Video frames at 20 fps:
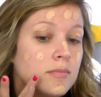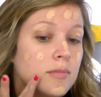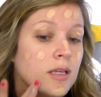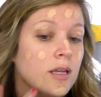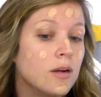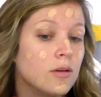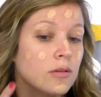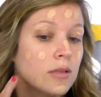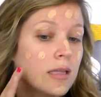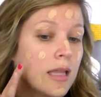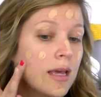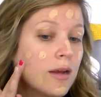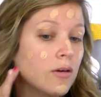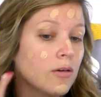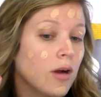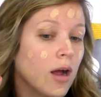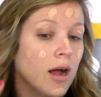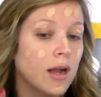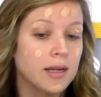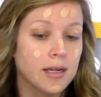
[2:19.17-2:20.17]
you know,
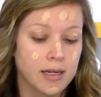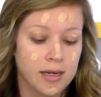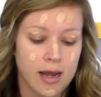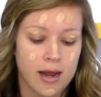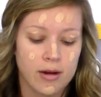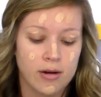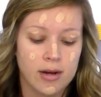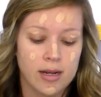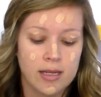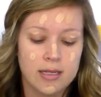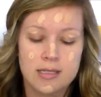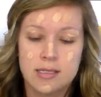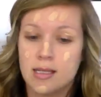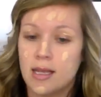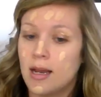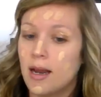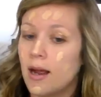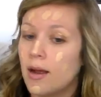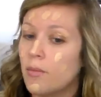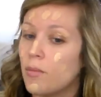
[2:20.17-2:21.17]
later on in areas
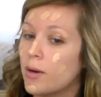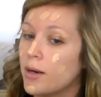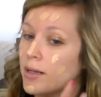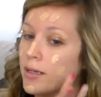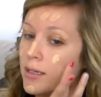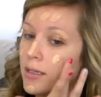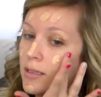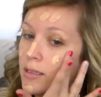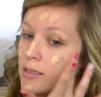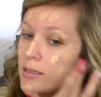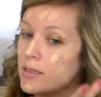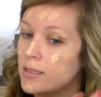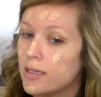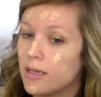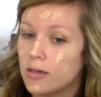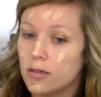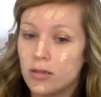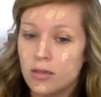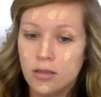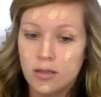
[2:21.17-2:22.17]
that I want to
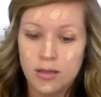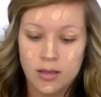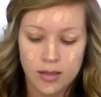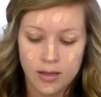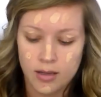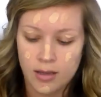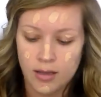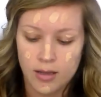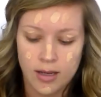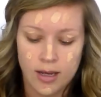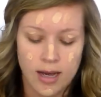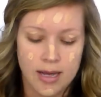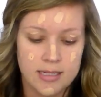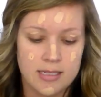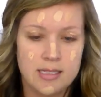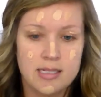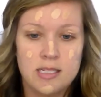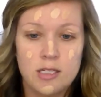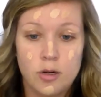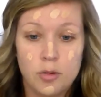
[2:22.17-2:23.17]
conceal, I
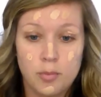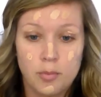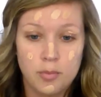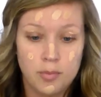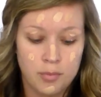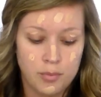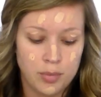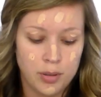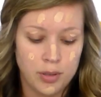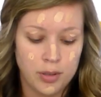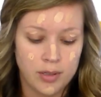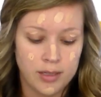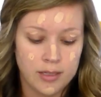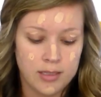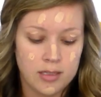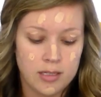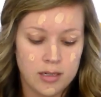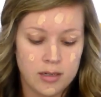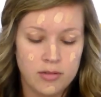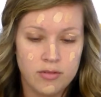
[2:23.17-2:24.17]
still
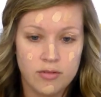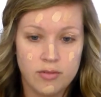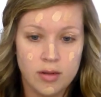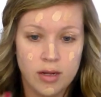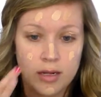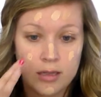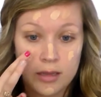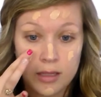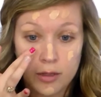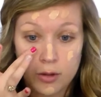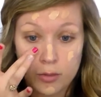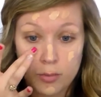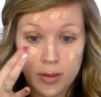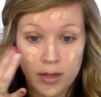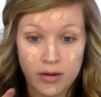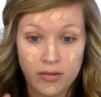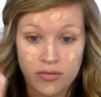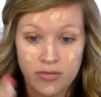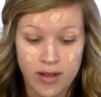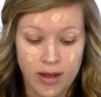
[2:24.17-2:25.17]
put a little
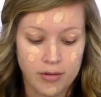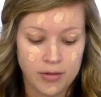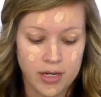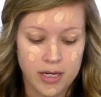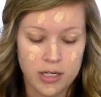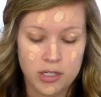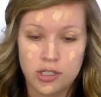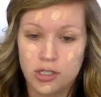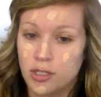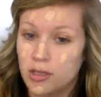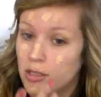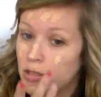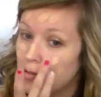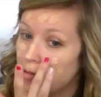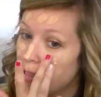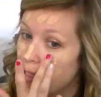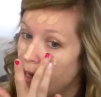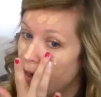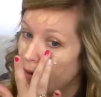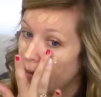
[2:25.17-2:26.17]
bit of foundation in
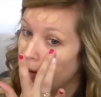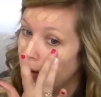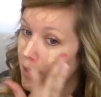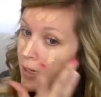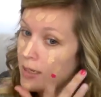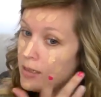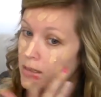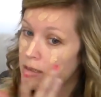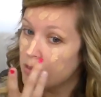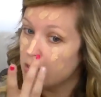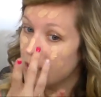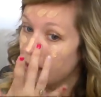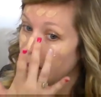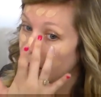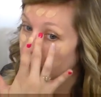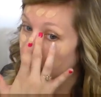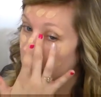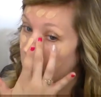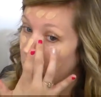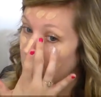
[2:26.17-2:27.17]
those areas
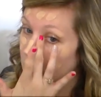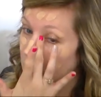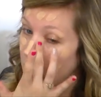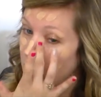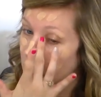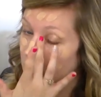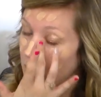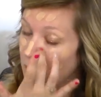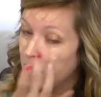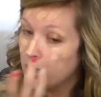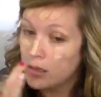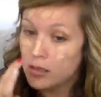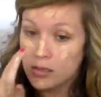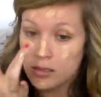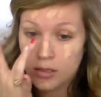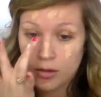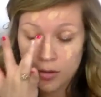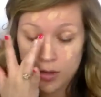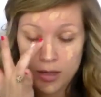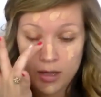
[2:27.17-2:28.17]

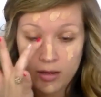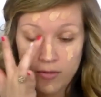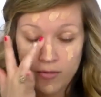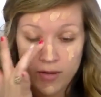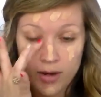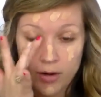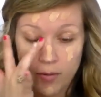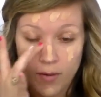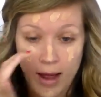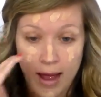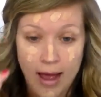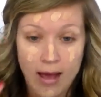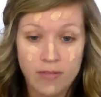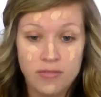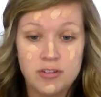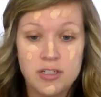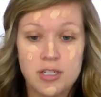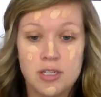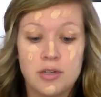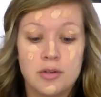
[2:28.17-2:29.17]
so that if I don't
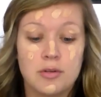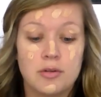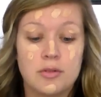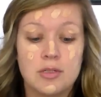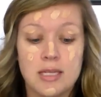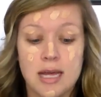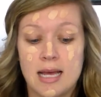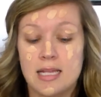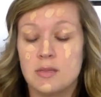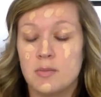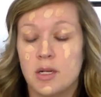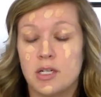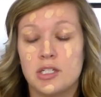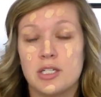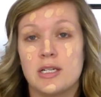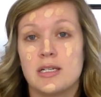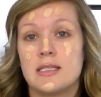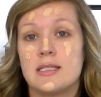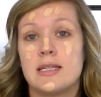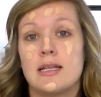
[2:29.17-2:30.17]
have to use as
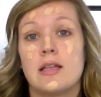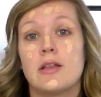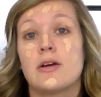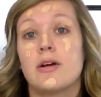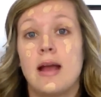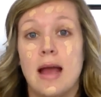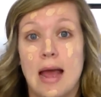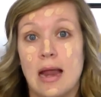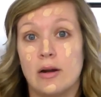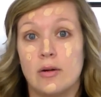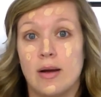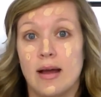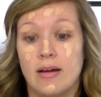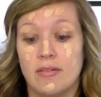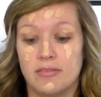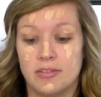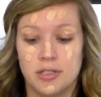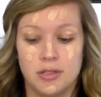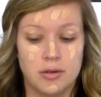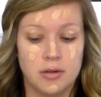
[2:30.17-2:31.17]
much concealer, I don't
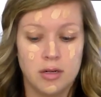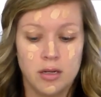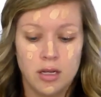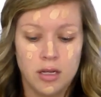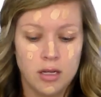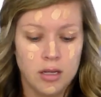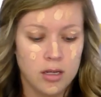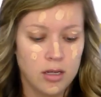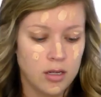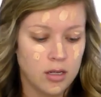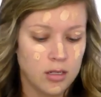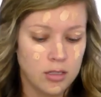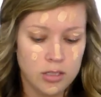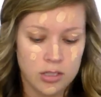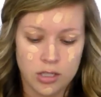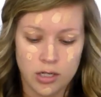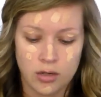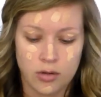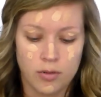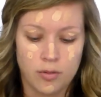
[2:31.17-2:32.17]
have to.
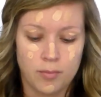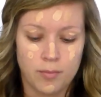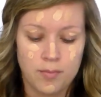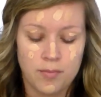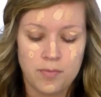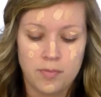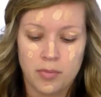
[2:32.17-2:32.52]
So